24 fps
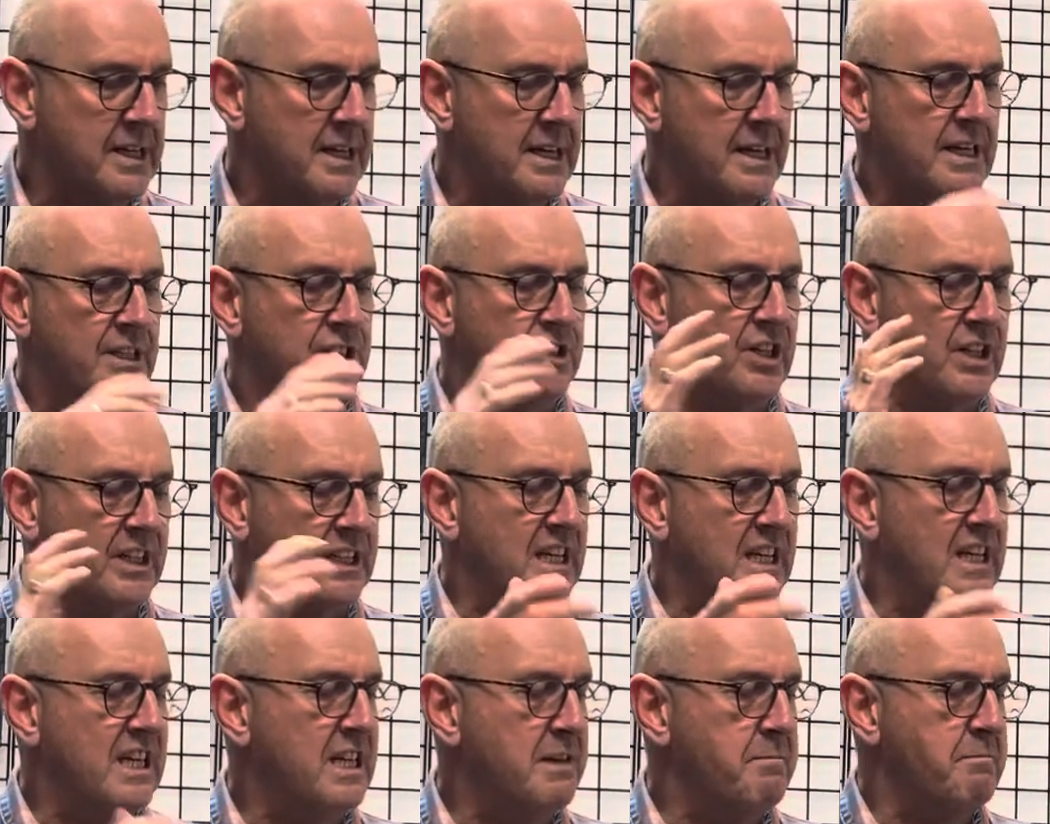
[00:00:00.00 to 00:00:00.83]
to
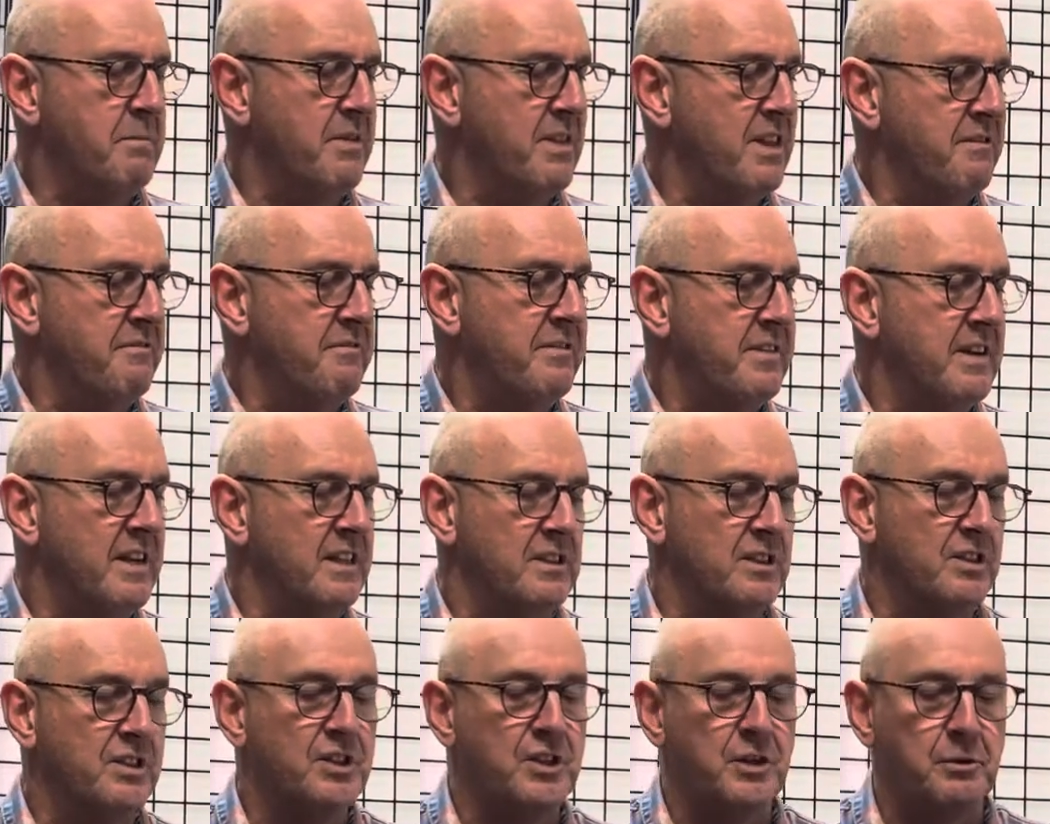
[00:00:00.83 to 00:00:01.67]
keep the
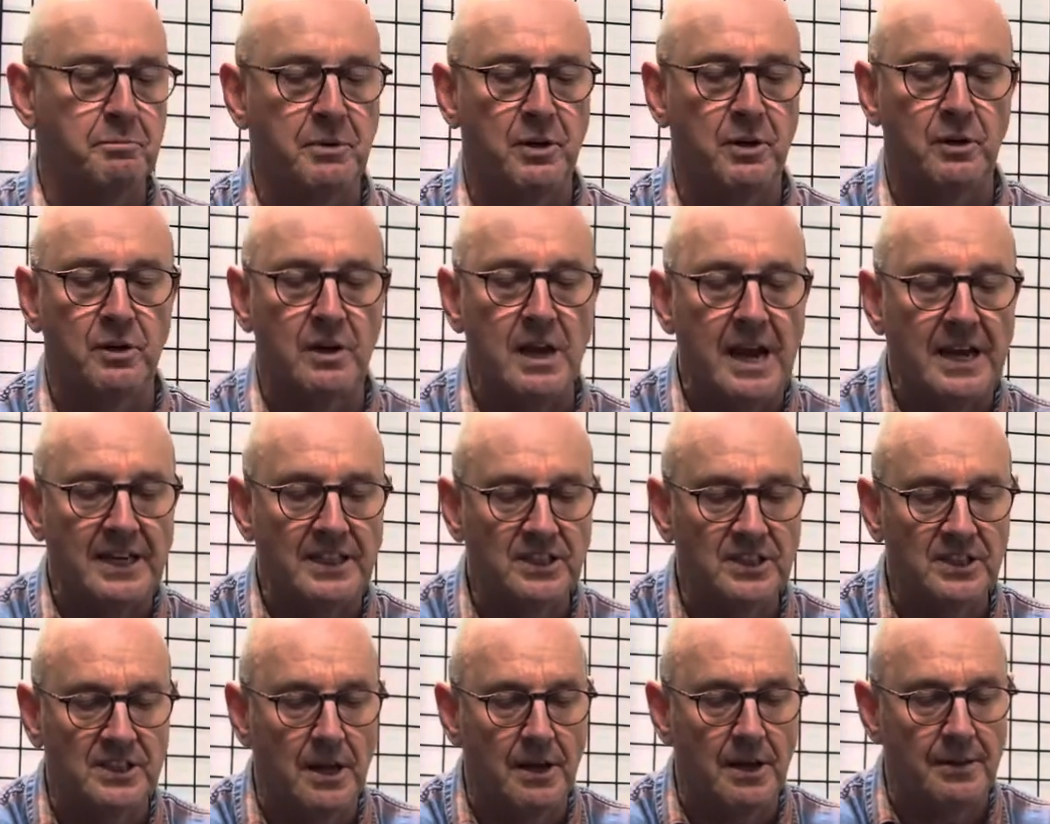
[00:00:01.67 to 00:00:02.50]
fit super
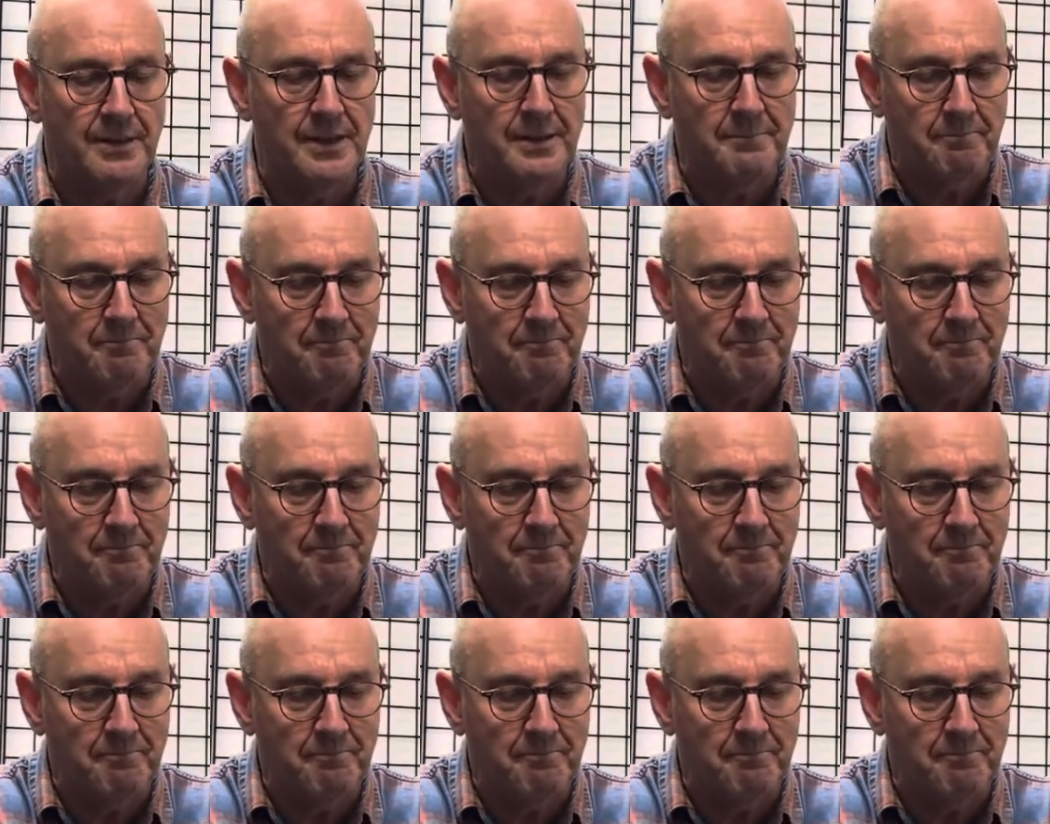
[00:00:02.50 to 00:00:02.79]
nice on them.